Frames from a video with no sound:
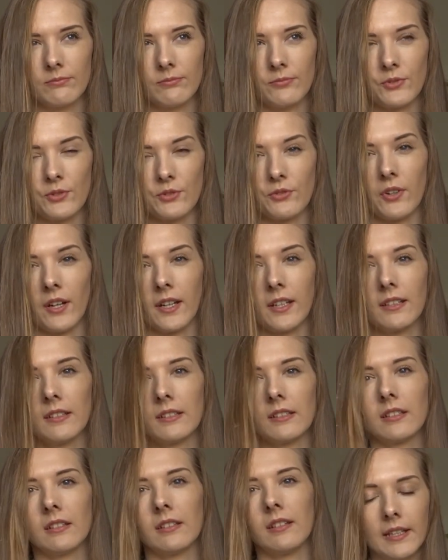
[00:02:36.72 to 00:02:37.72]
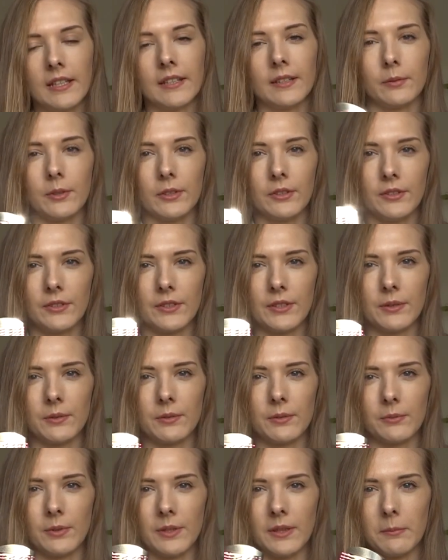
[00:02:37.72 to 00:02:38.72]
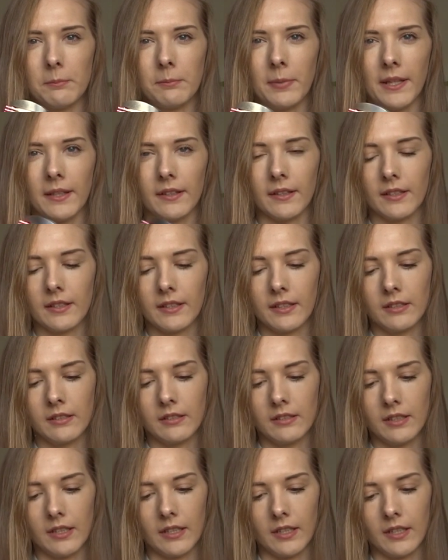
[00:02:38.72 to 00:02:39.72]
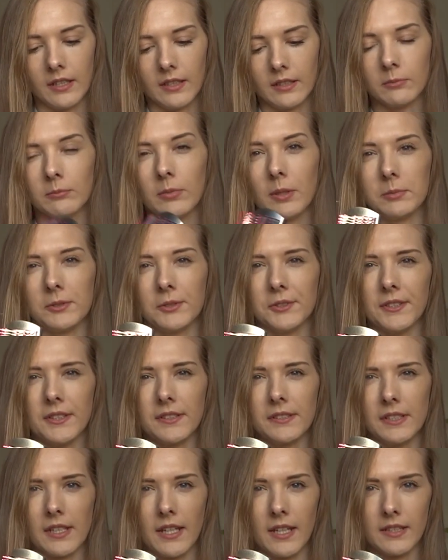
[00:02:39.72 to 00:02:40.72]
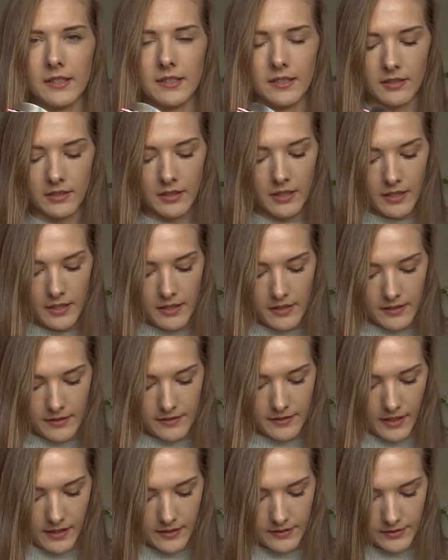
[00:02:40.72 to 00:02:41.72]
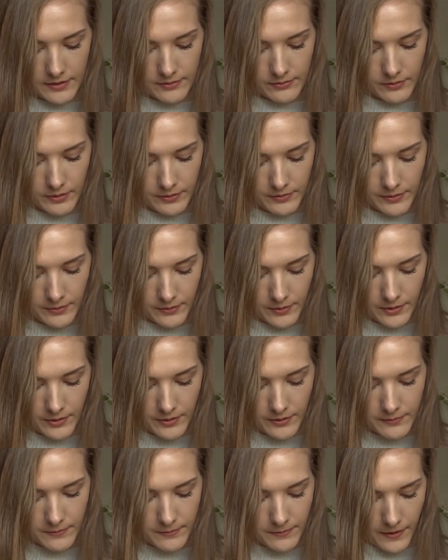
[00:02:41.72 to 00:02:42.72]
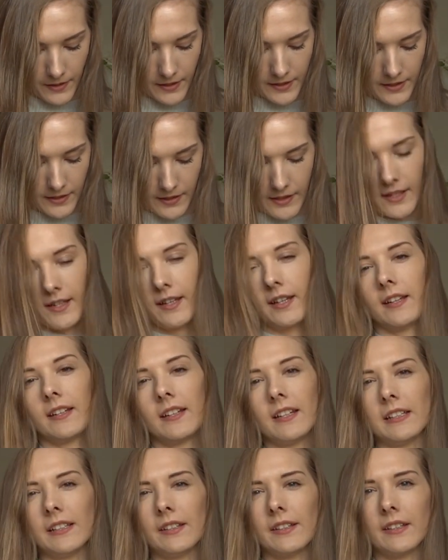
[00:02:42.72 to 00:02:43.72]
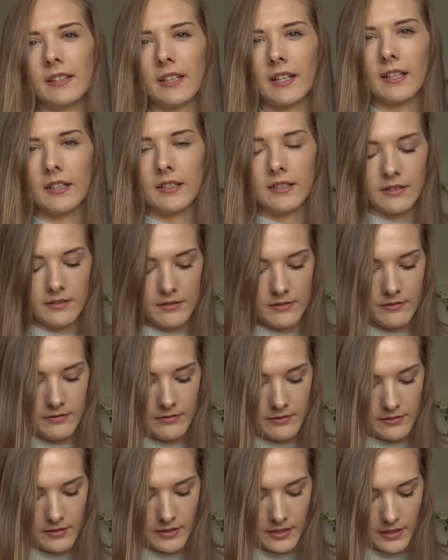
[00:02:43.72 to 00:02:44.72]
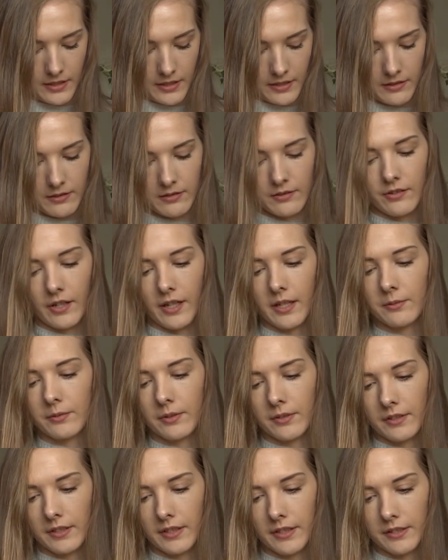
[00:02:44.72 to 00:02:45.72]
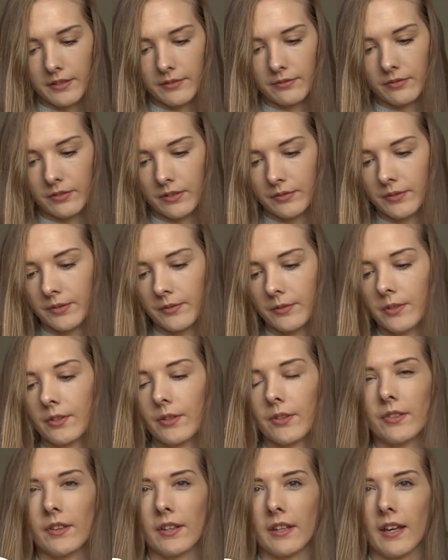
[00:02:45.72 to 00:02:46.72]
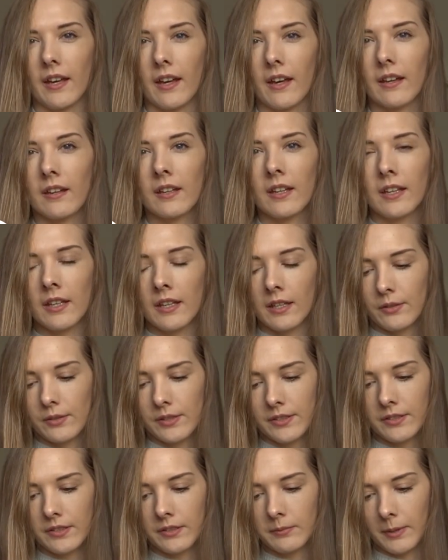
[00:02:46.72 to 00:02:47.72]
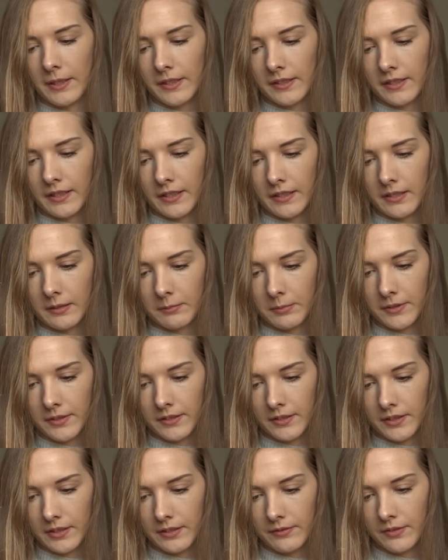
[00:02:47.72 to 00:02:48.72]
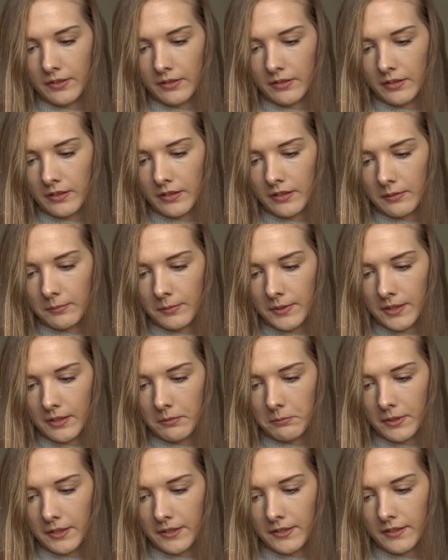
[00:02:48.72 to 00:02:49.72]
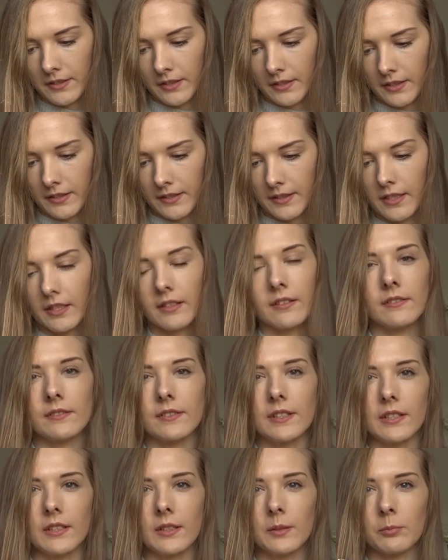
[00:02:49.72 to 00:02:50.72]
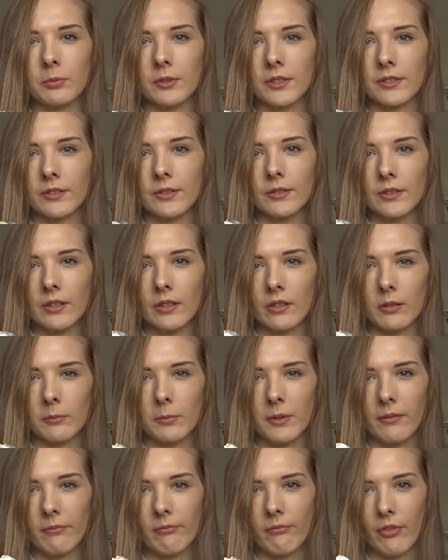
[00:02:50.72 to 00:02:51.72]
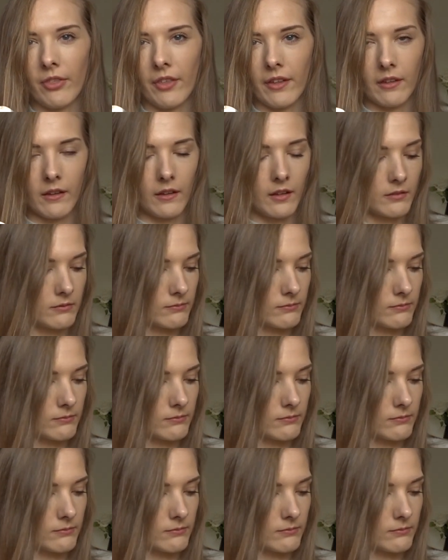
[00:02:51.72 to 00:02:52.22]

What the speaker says: straight. And the ones with the pink little bobbles on the end, that's for if you've got finer hair, and then the grey one is for if you've got thicker hair, which does make sense because if you look at them side by side then these bristles are a bit thicker.